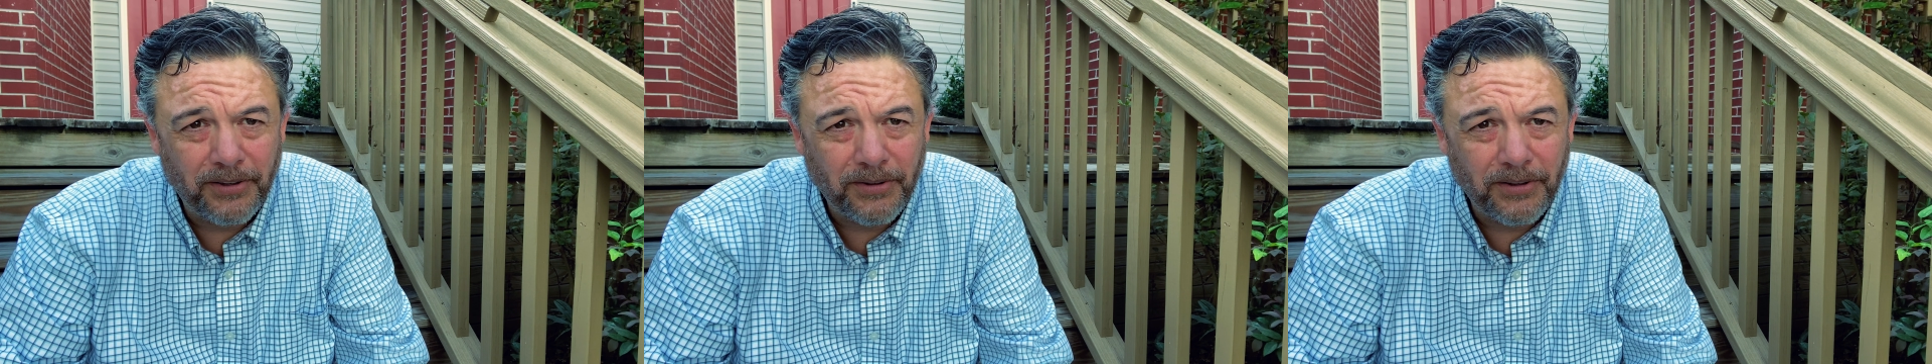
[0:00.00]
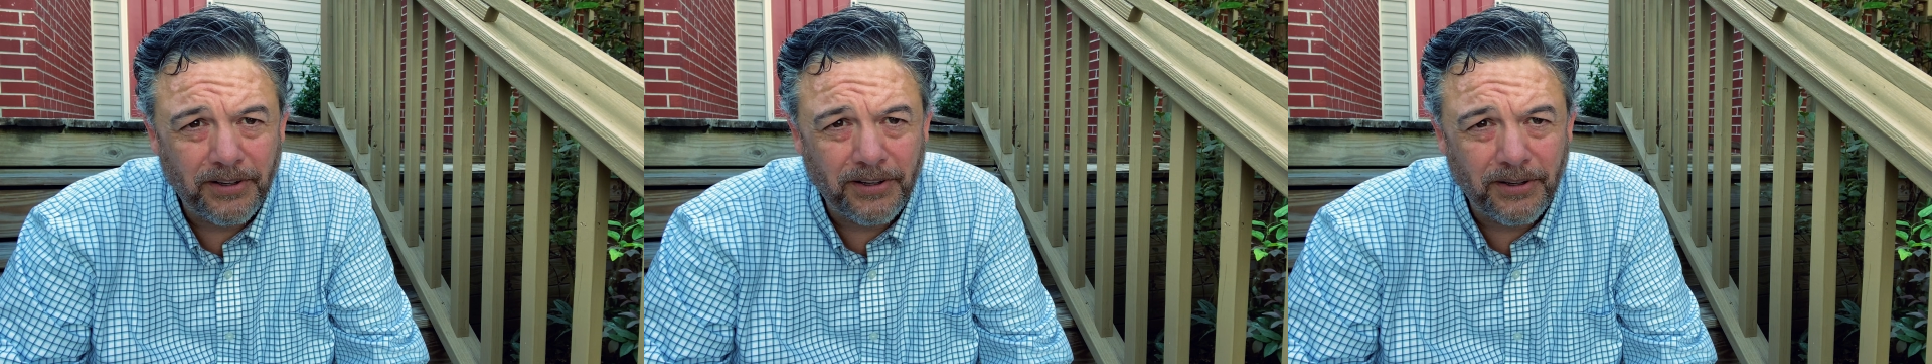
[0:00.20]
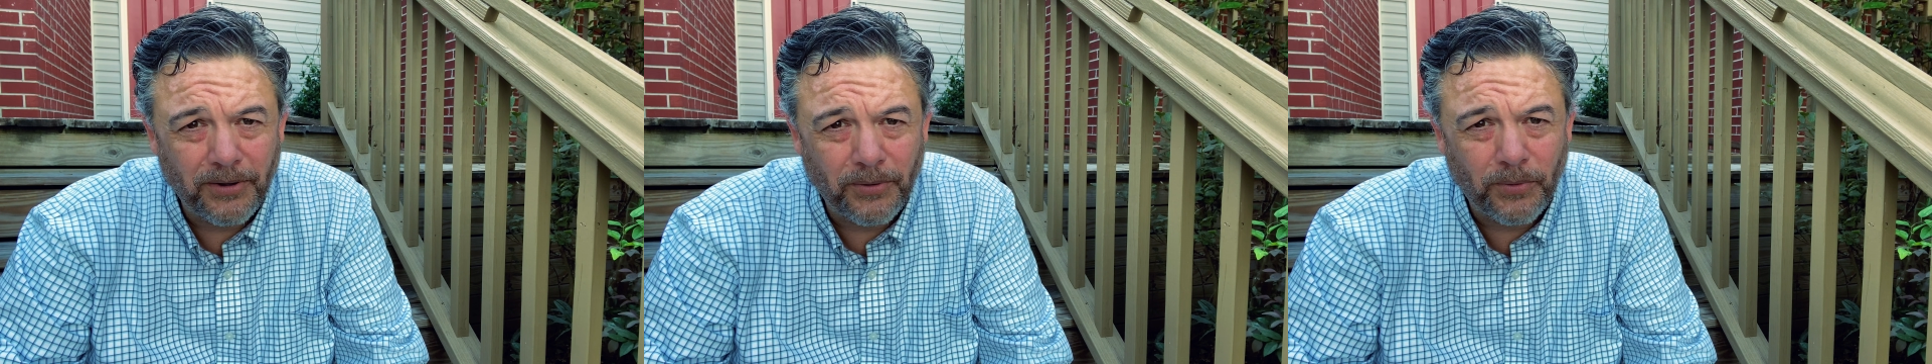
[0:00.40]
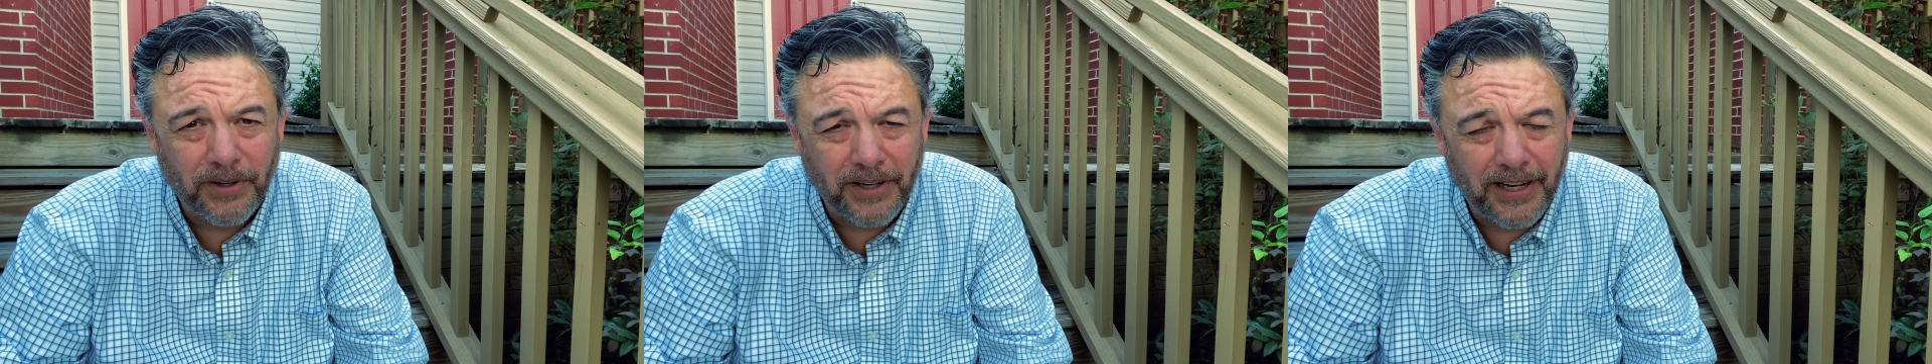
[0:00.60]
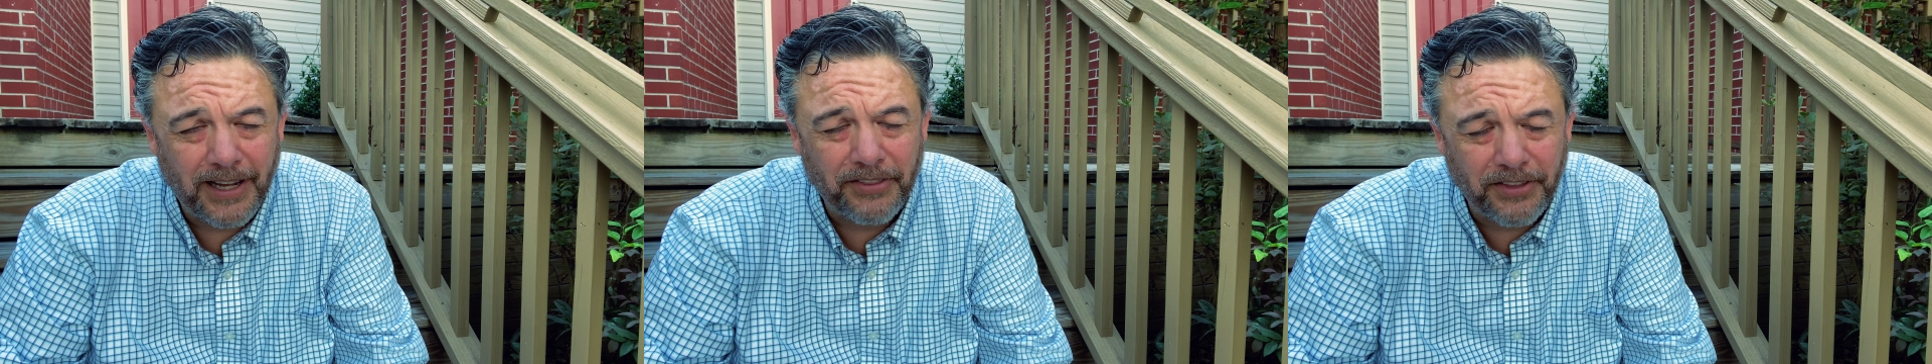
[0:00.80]

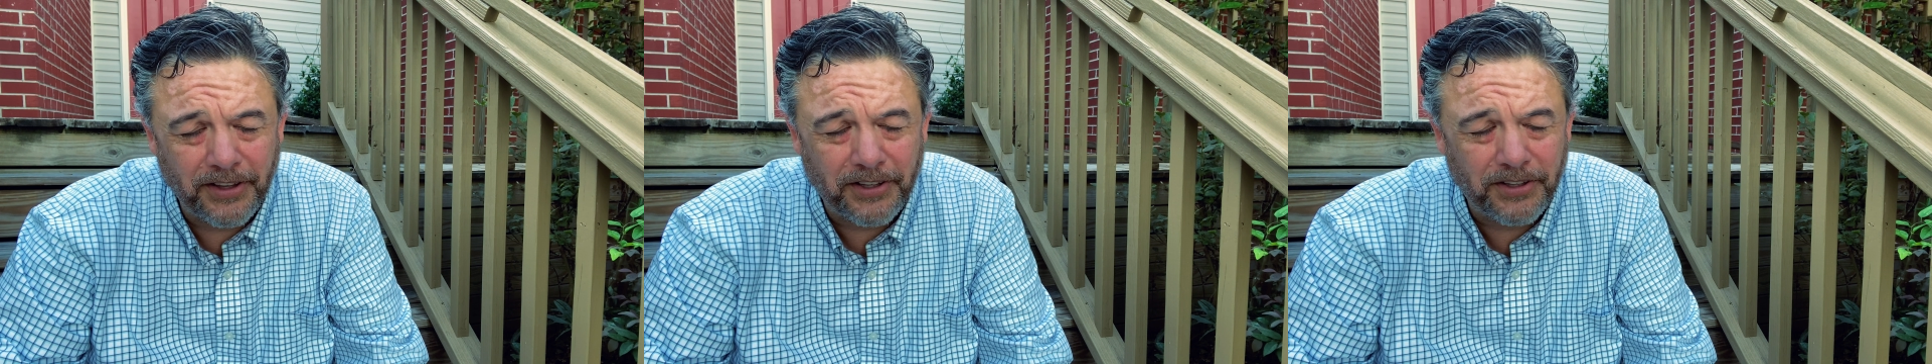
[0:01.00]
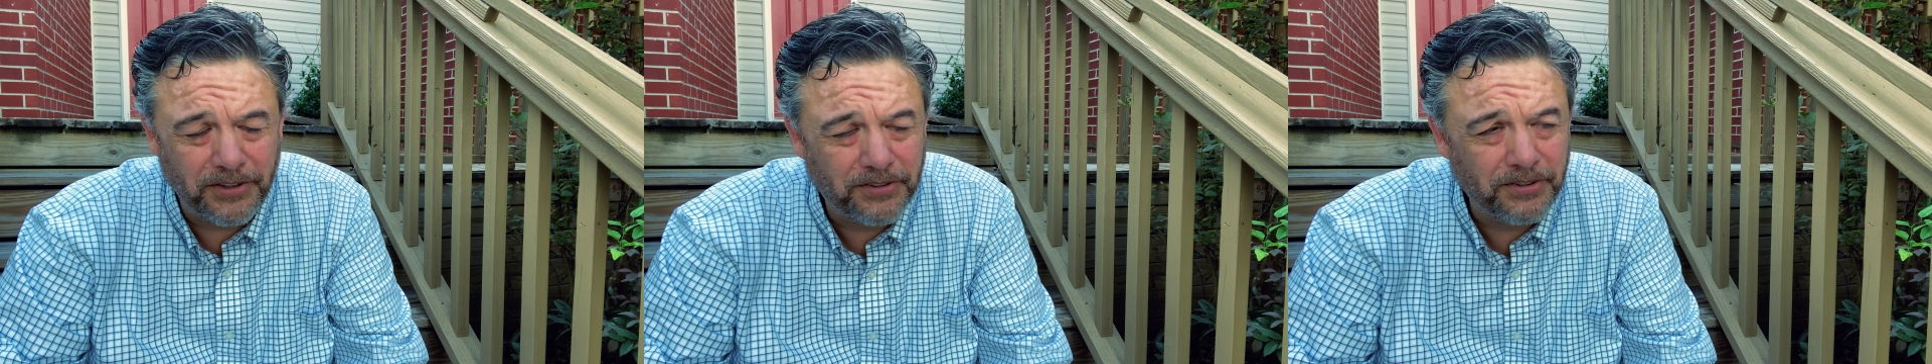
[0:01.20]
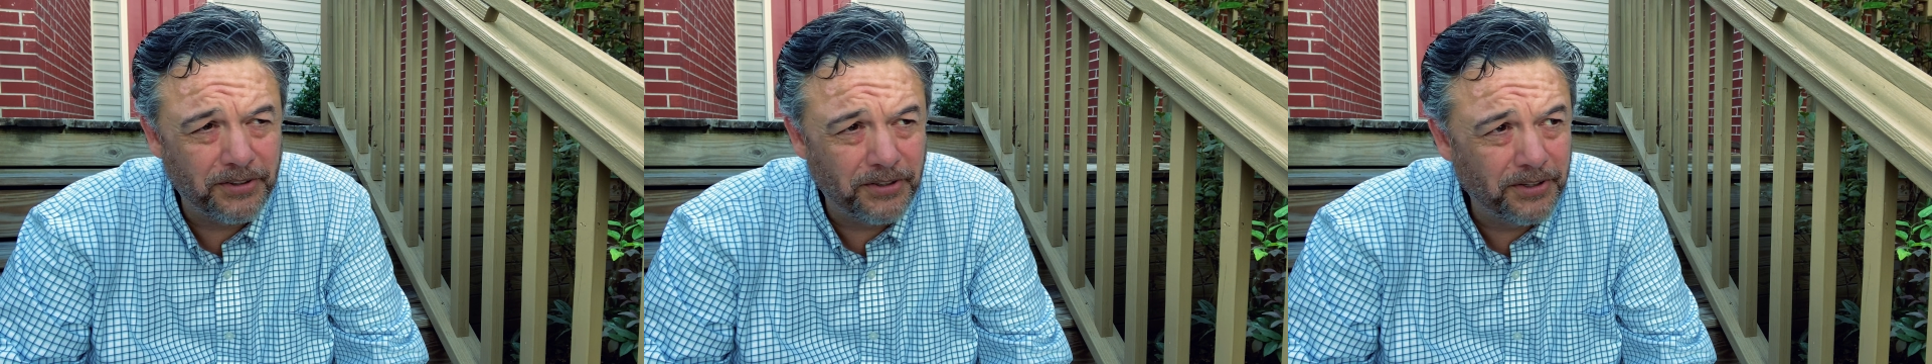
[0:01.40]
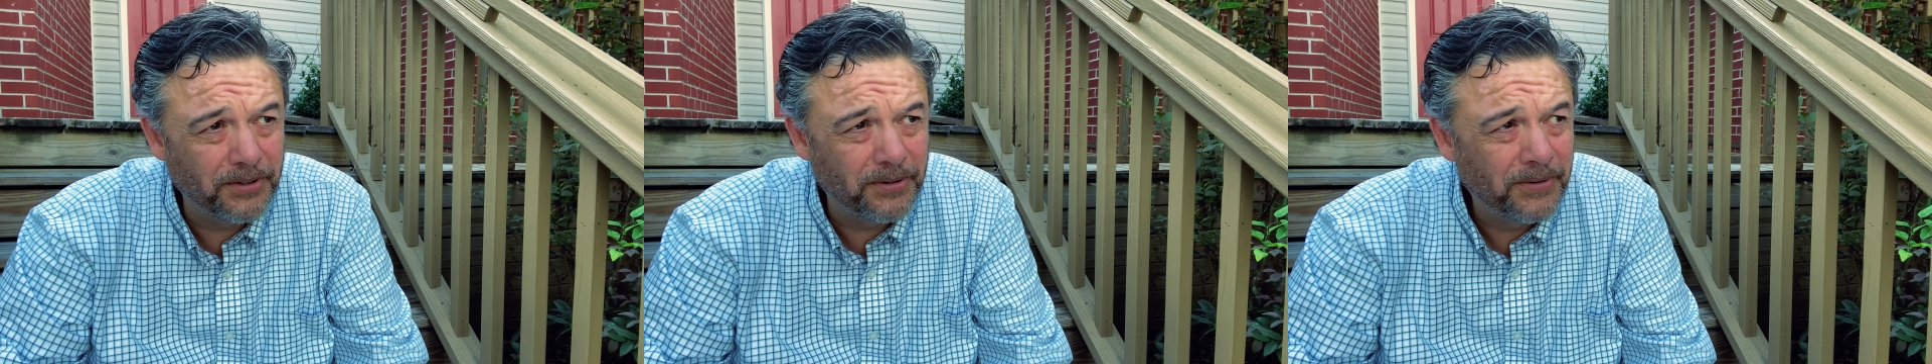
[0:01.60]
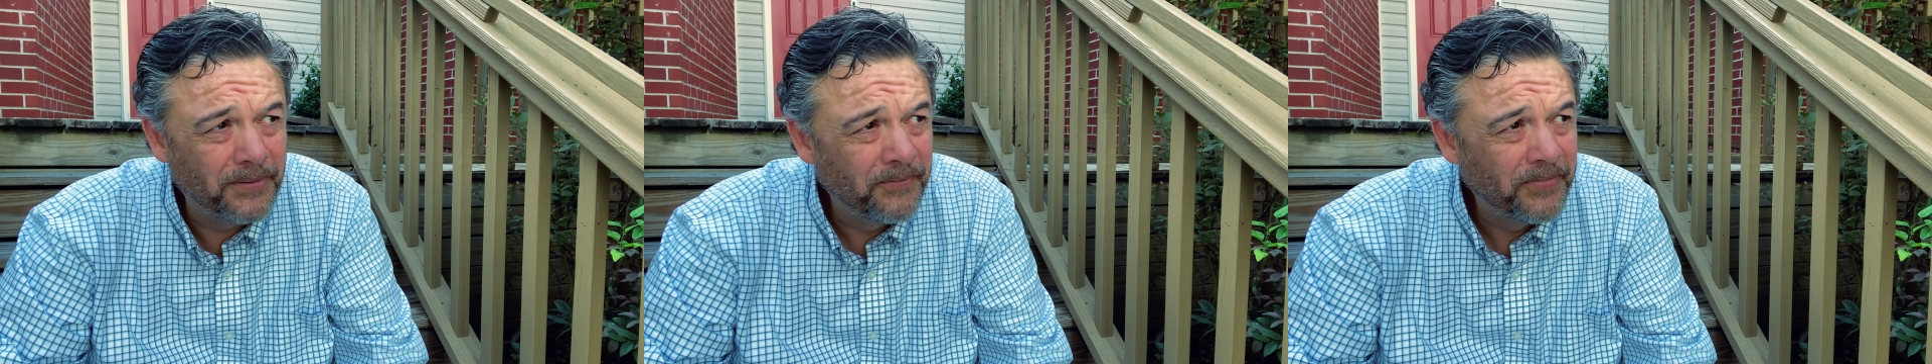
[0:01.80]
what I think you should do